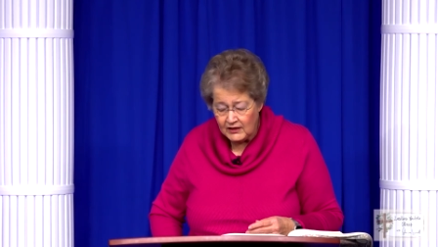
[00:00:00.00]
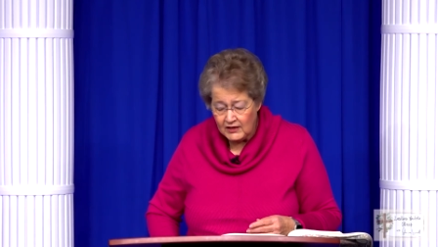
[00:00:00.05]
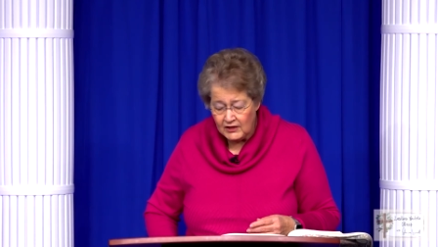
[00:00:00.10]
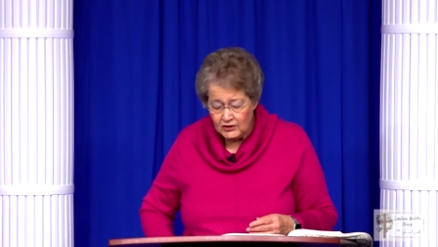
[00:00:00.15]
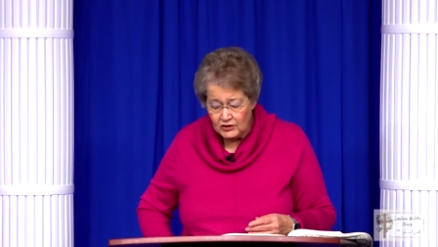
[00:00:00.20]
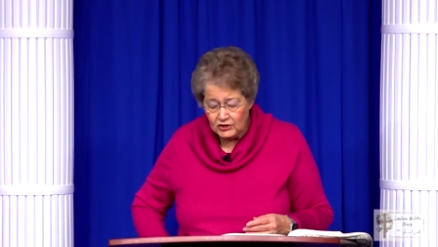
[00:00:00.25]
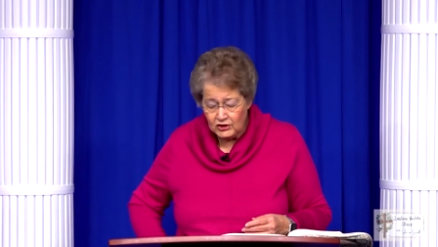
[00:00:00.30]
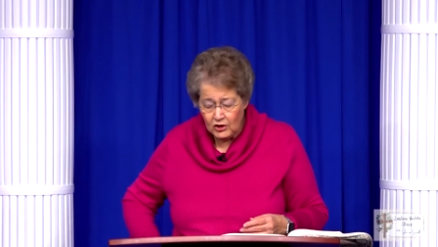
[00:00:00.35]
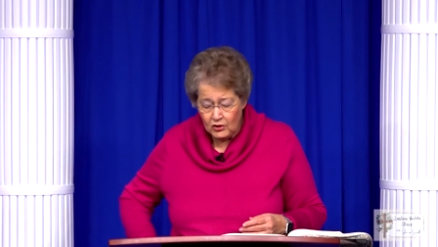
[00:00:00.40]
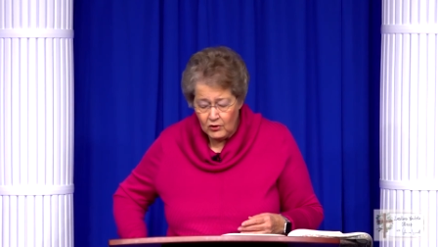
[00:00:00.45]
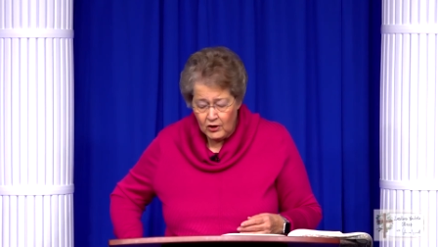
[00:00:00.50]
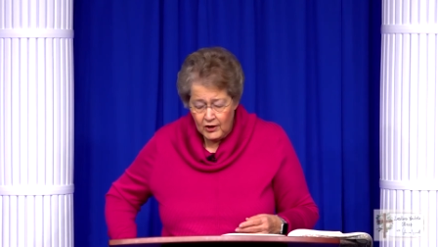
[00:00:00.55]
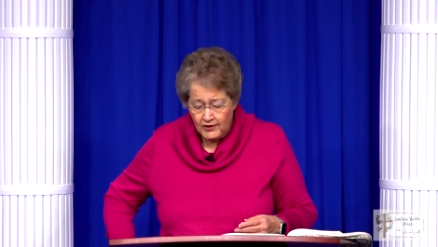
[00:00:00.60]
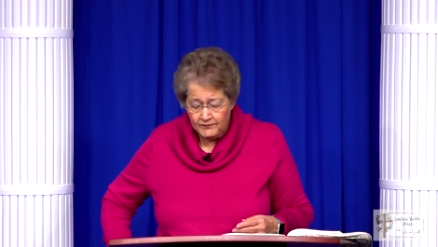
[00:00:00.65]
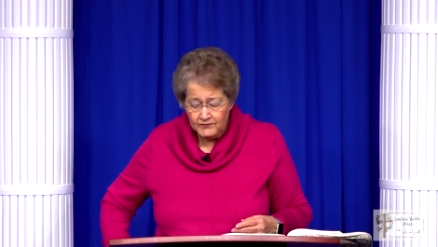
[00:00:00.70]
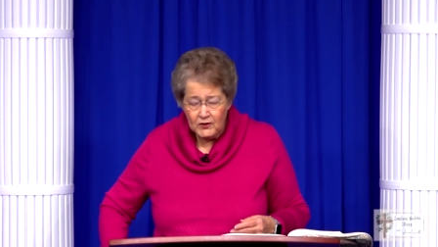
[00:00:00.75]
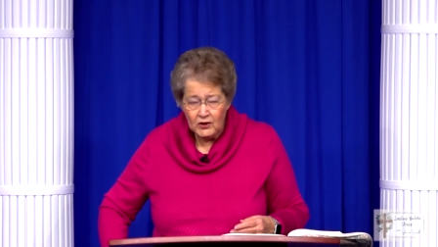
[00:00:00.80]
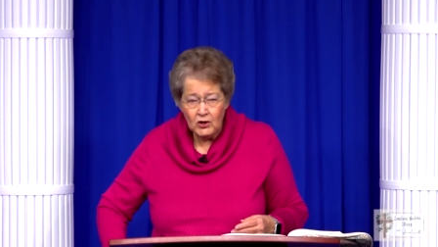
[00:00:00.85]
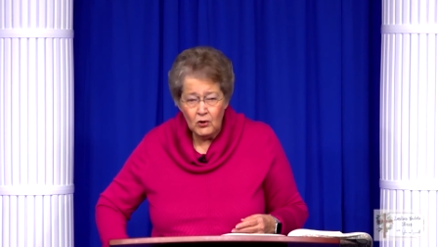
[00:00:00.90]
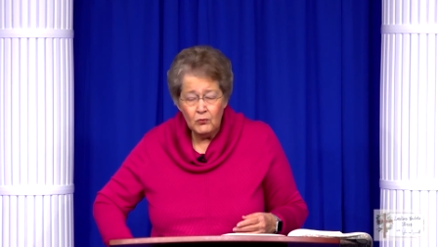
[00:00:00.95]
So,
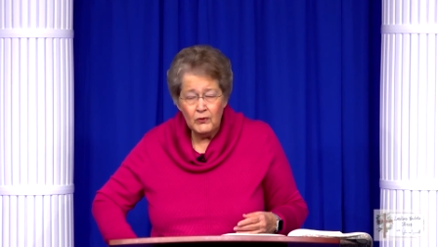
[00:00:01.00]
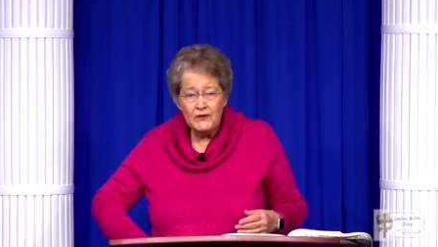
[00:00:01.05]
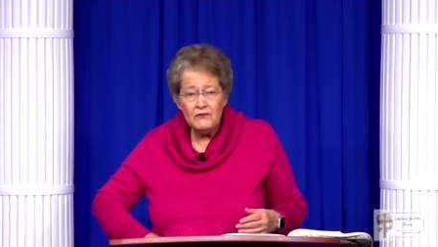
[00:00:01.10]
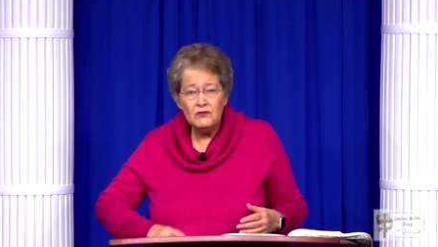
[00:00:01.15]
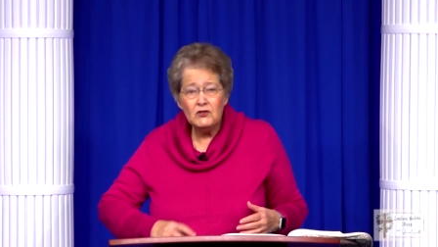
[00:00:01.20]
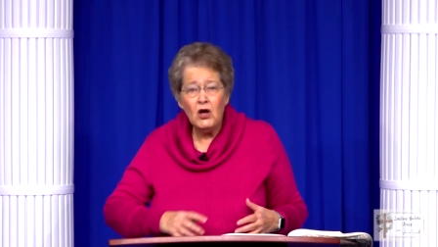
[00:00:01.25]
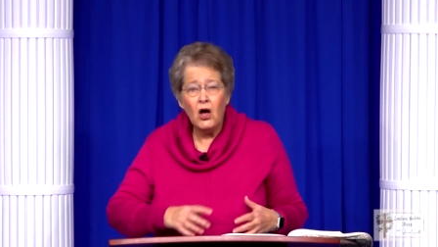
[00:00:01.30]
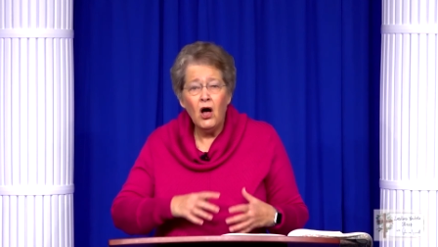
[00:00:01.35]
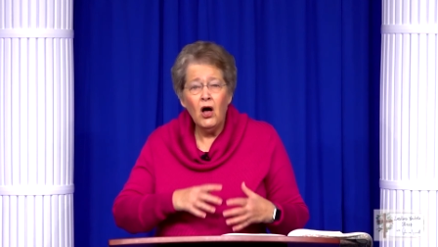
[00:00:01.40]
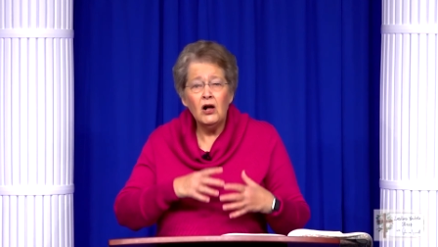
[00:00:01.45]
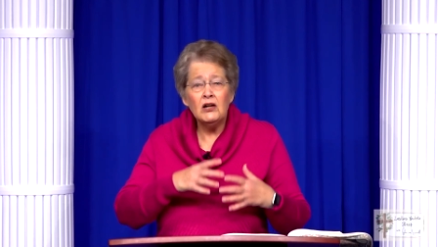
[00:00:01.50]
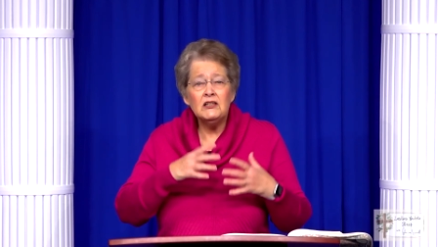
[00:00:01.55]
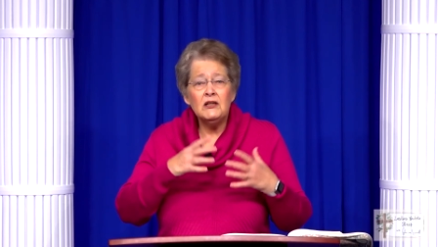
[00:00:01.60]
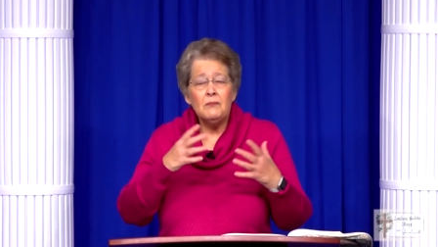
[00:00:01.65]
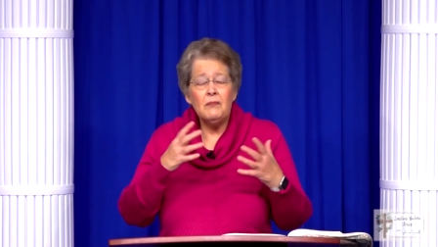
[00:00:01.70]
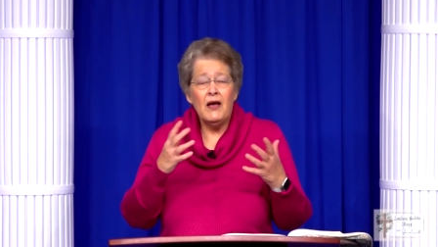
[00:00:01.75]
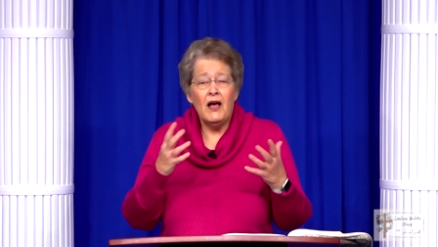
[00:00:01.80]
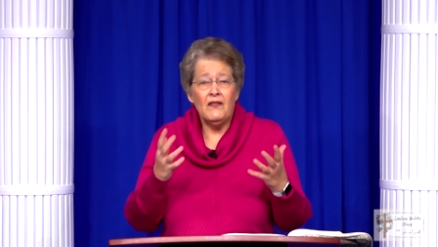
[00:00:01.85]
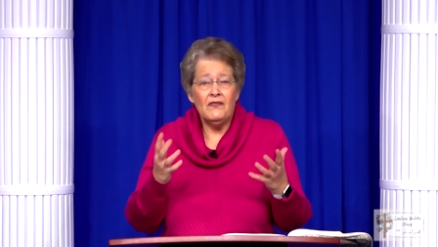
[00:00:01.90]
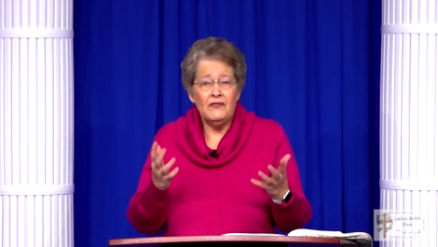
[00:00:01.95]
you know, we've talked
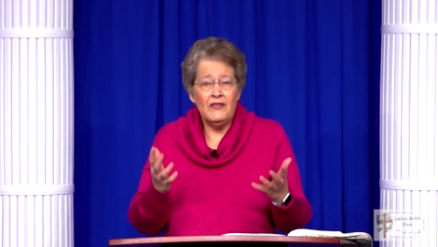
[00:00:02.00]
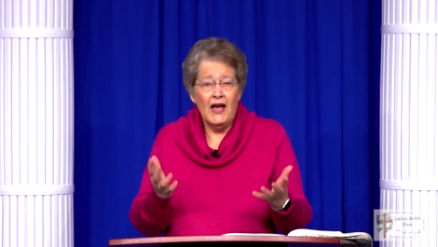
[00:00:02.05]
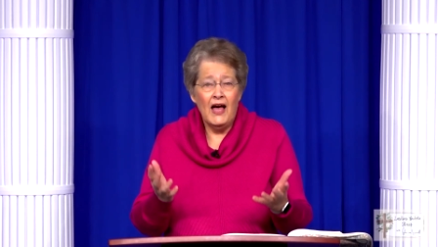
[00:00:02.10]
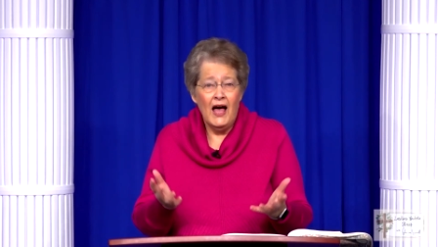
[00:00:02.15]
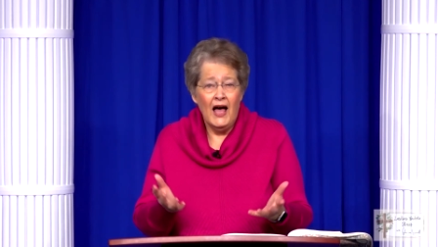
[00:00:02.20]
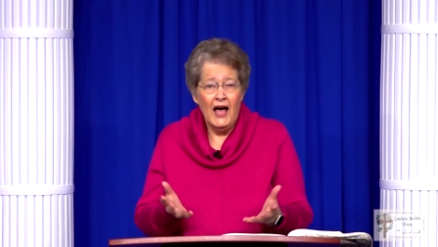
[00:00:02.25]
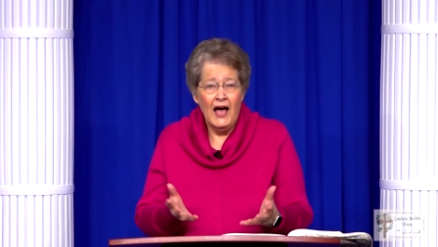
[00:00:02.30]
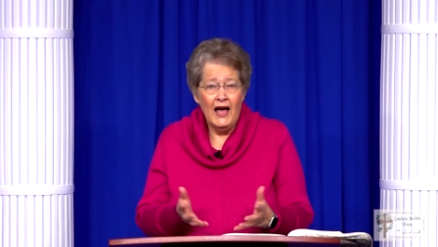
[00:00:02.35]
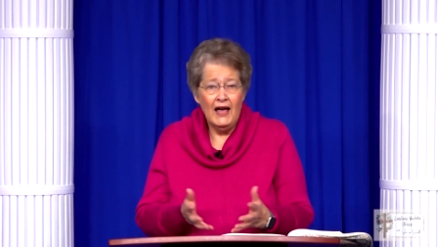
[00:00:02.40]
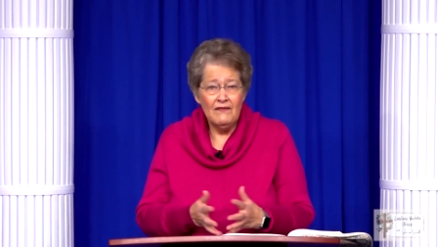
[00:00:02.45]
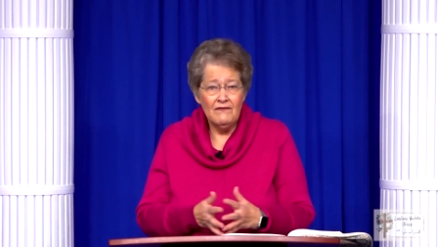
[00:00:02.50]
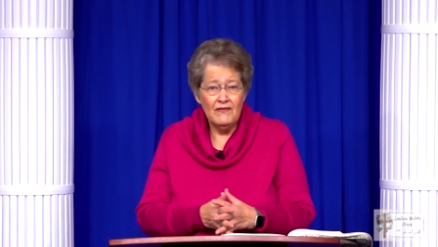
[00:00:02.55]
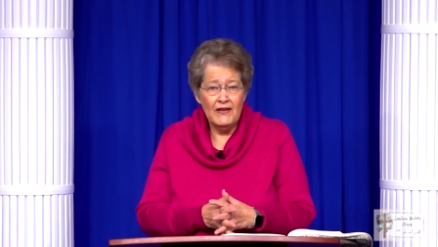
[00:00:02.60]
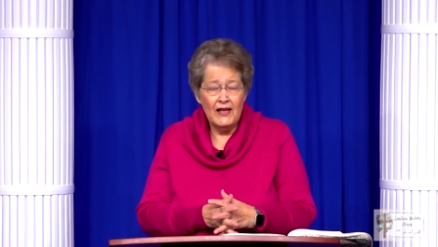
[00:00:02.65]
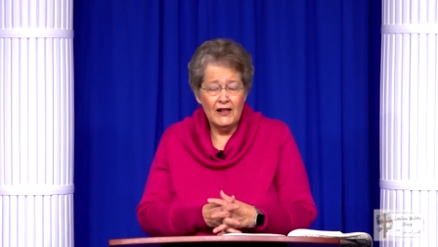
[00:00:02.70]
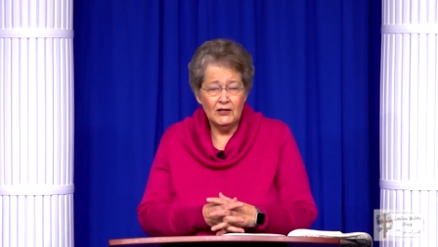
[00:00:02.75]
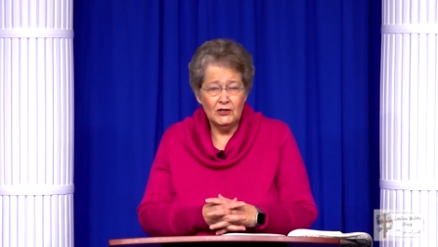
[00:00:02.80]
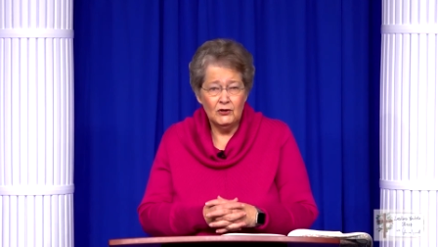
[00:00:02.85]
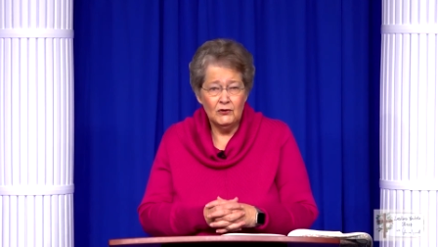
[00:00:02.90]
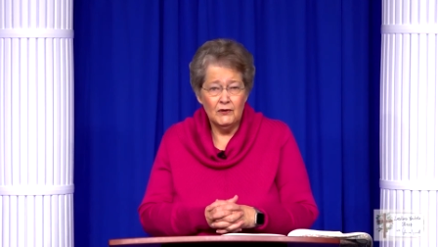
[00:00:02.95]
about the high
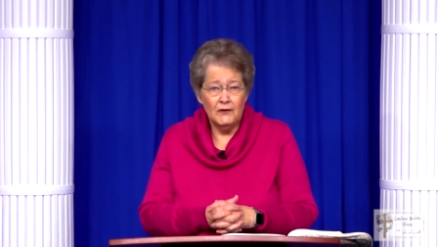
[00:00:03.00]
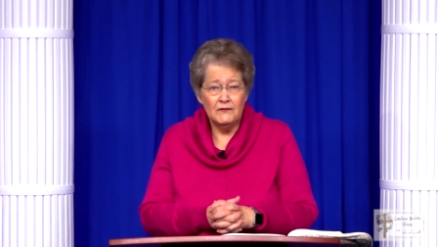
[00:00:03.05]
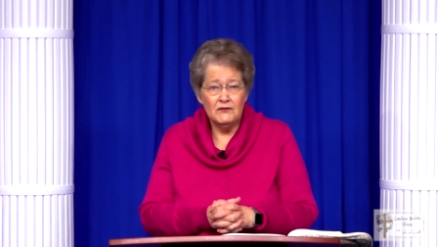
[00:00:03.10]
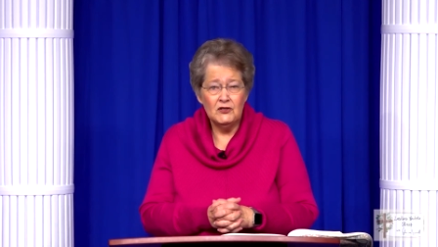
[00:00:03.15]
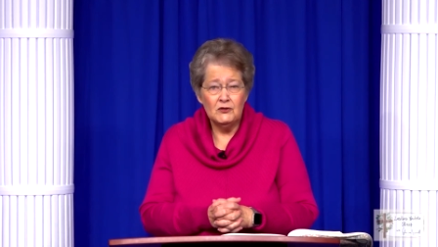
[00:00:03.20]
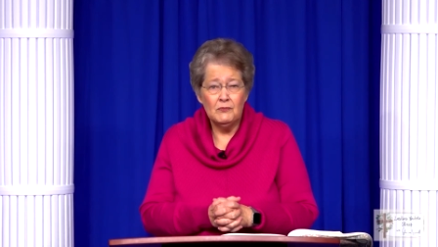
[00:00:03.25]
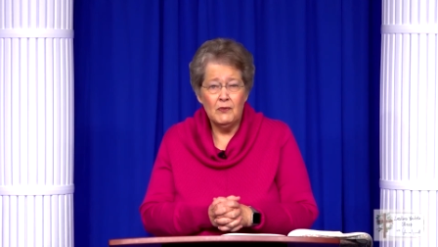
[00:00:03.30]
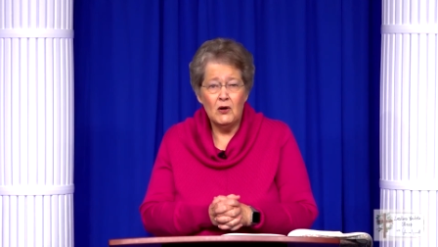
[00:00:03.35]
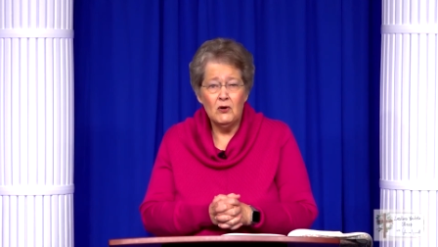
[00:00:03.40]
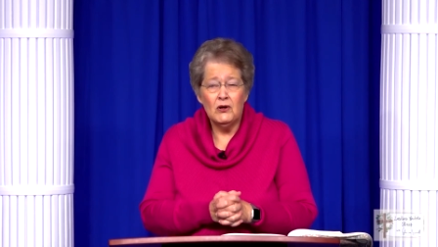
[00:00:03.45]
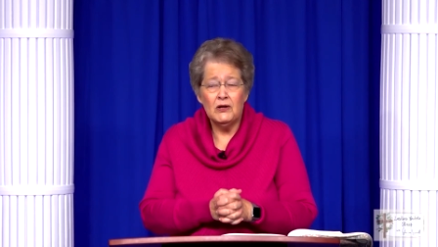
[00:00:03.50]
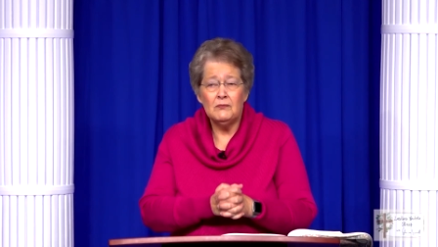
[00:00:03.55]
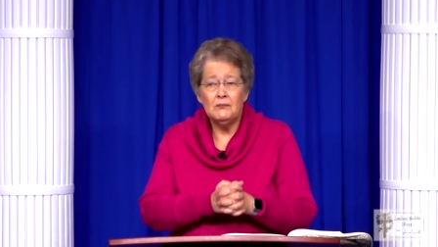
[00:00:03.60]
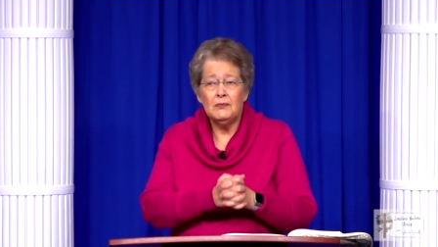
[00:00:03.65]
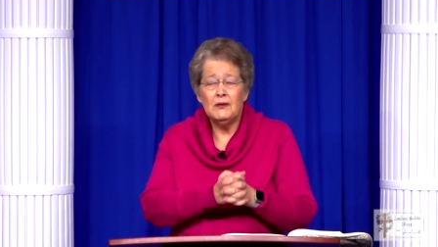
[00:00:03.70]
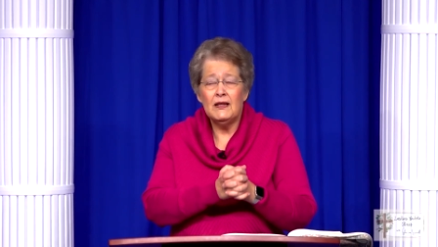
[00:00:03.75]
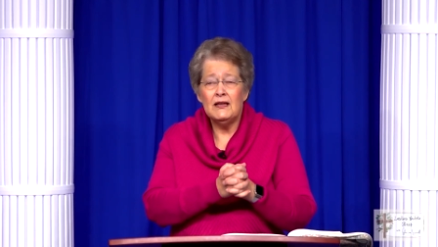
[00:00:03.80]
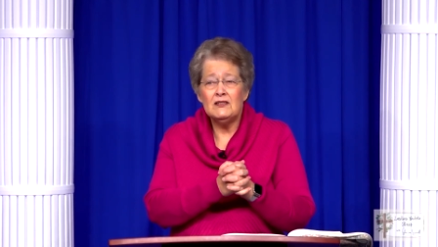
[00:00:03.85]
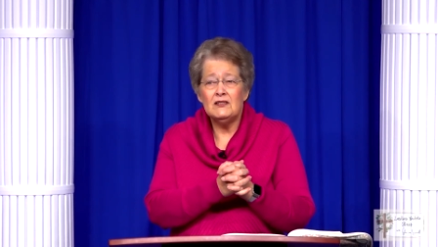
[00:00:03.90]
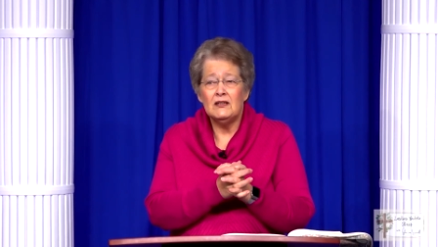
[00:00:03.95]
value of spoken
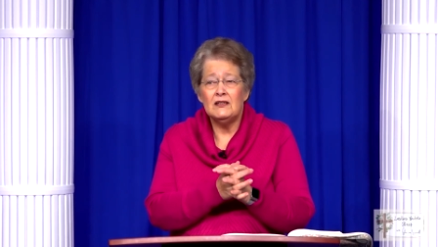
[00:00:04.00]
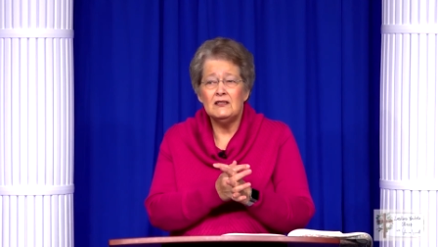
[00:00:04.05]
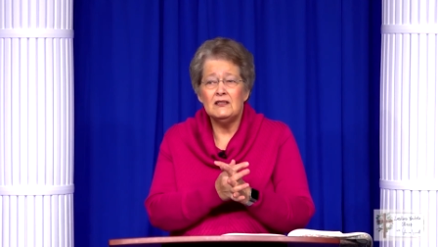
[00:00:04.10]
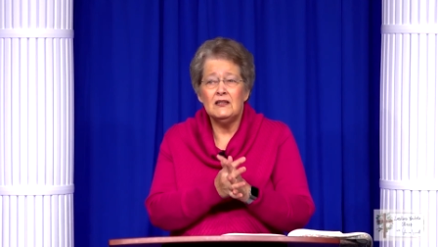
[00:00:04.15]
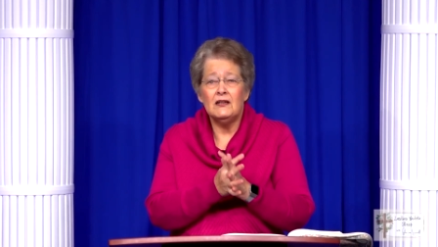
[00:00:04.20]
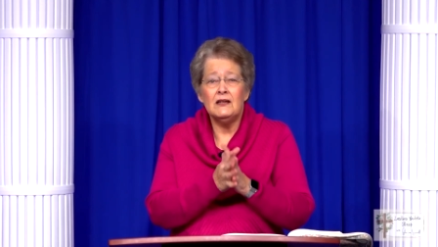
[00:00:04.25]
blessings,